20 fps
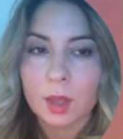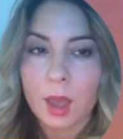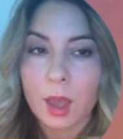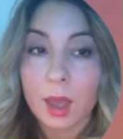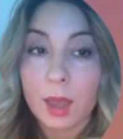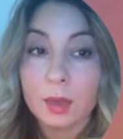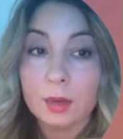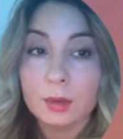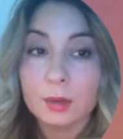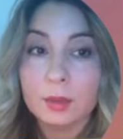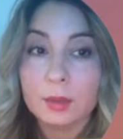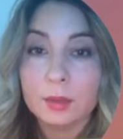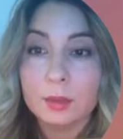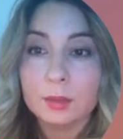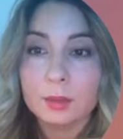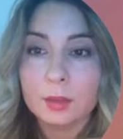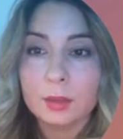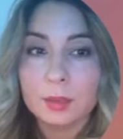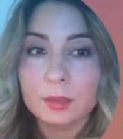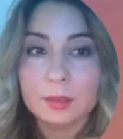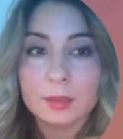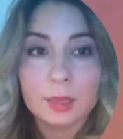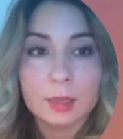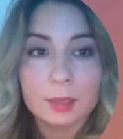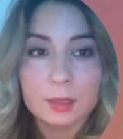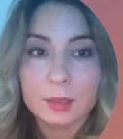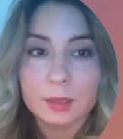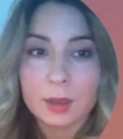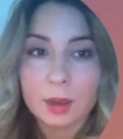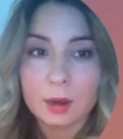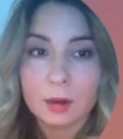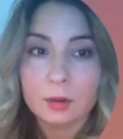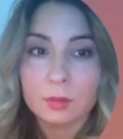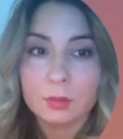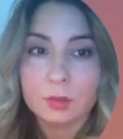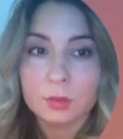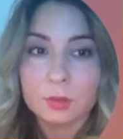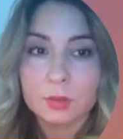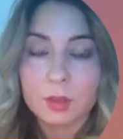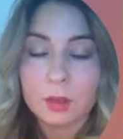adding like taking care of
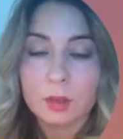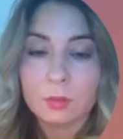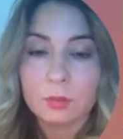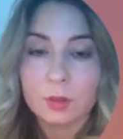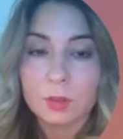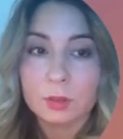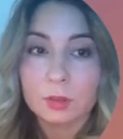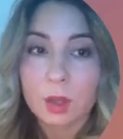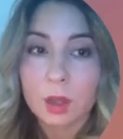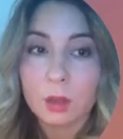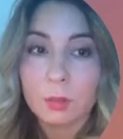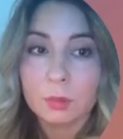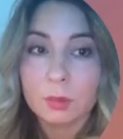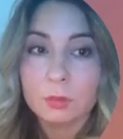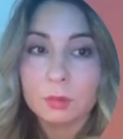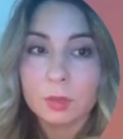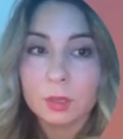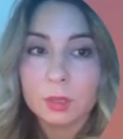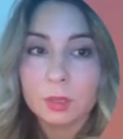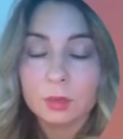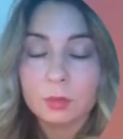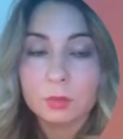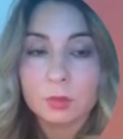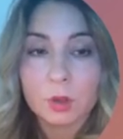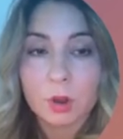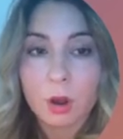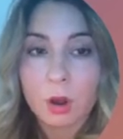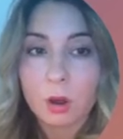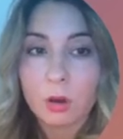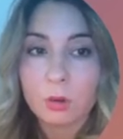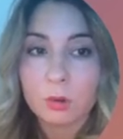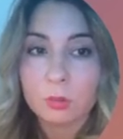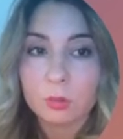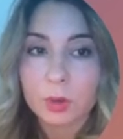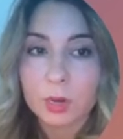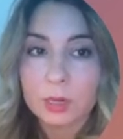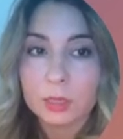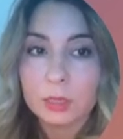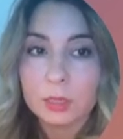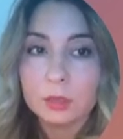yourself on top of it if you
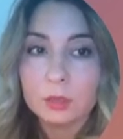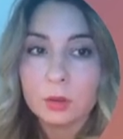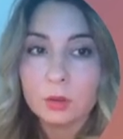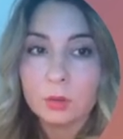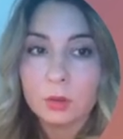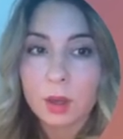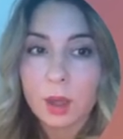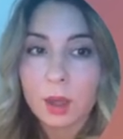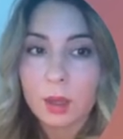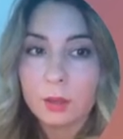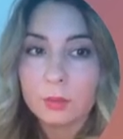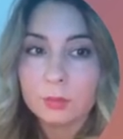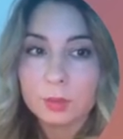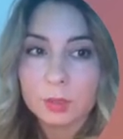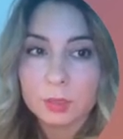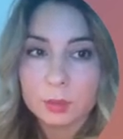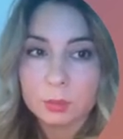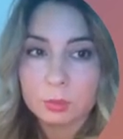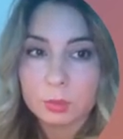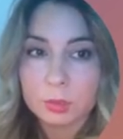already don't have like a